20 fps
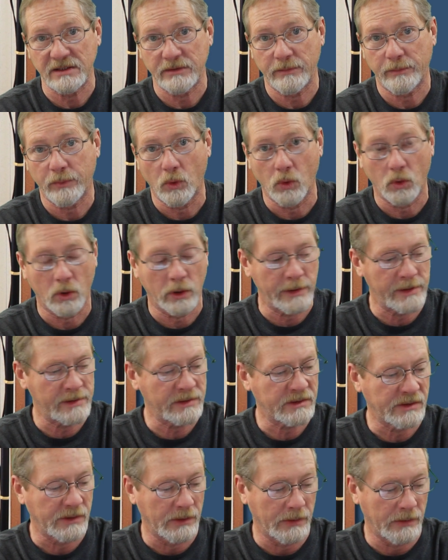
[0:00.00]
pour
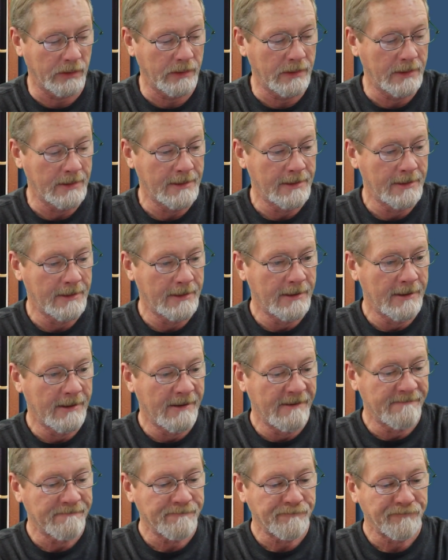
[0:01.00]
into.
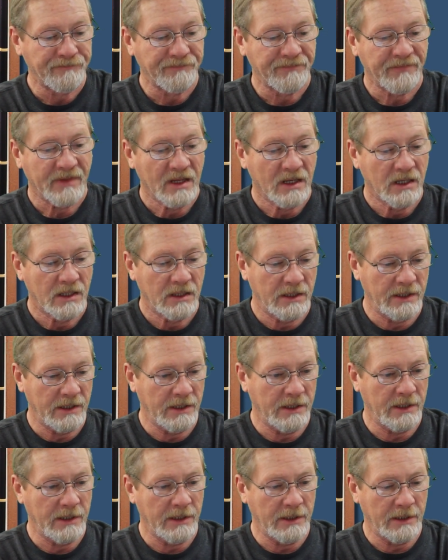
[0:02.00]

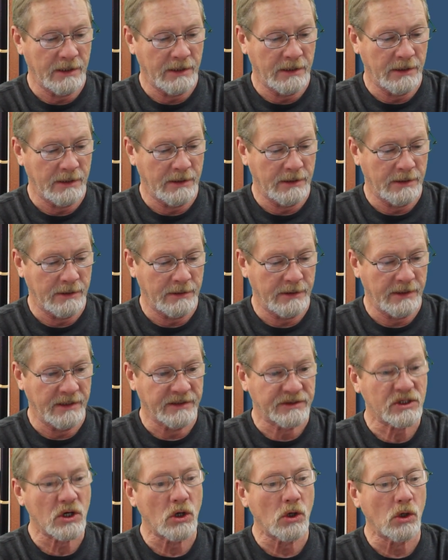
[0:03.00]
And
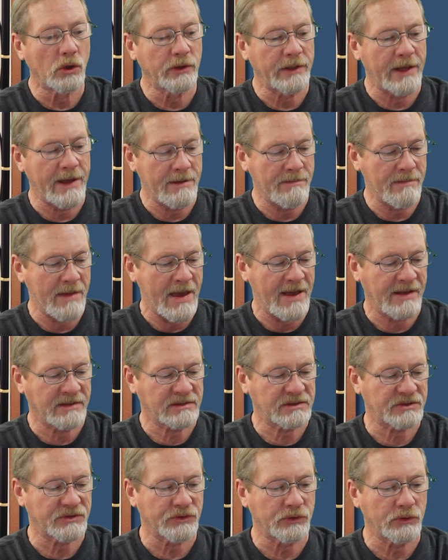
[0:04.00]
it's called a
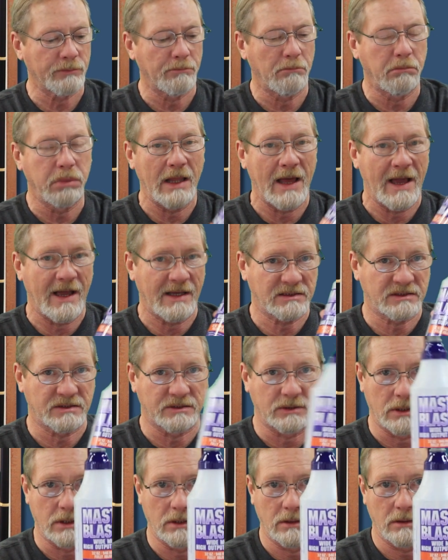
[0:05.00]
Master
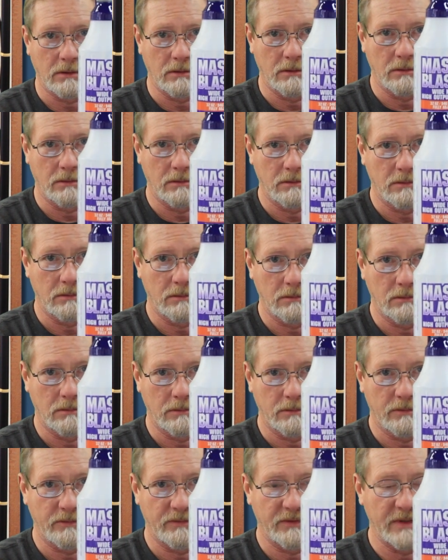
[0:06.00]
Blaster.
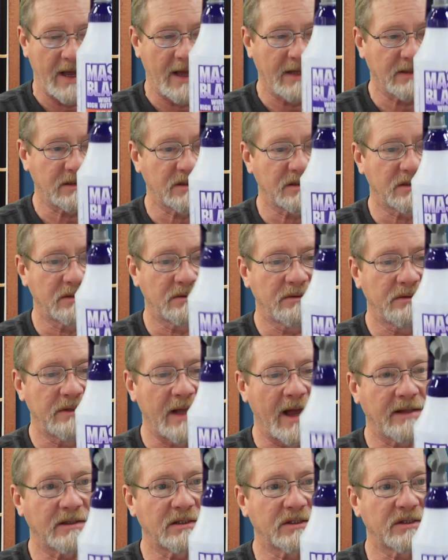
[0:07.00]
That's
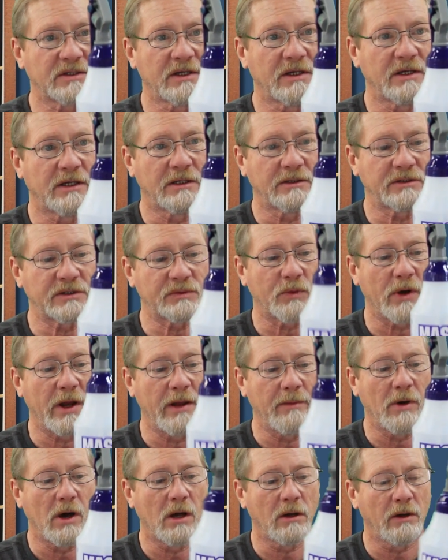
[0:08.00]
the spray
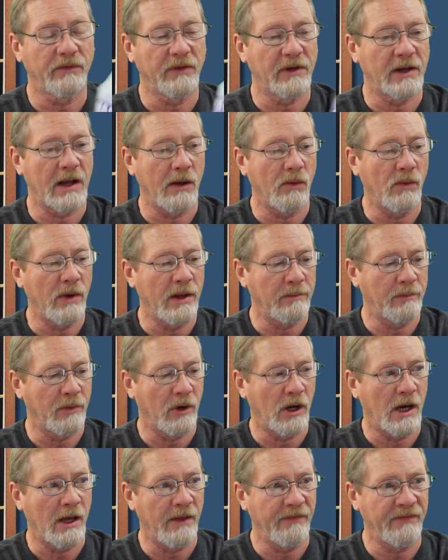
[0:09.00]
bottle that I went and
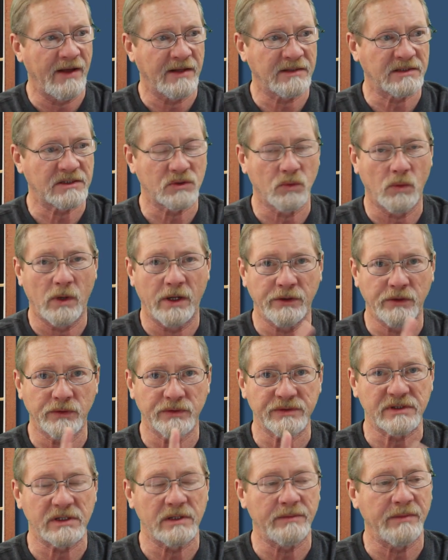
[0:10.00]
bought, and that's the one you'll
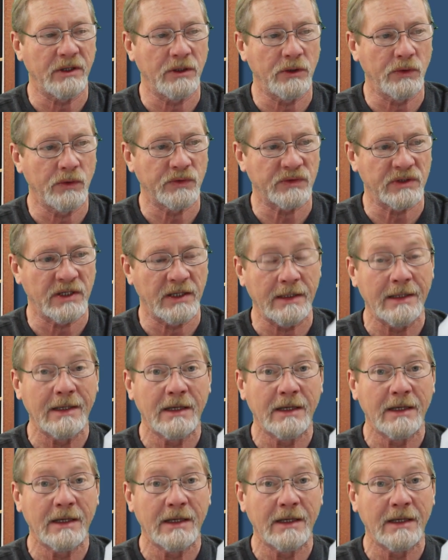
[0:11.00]
see me using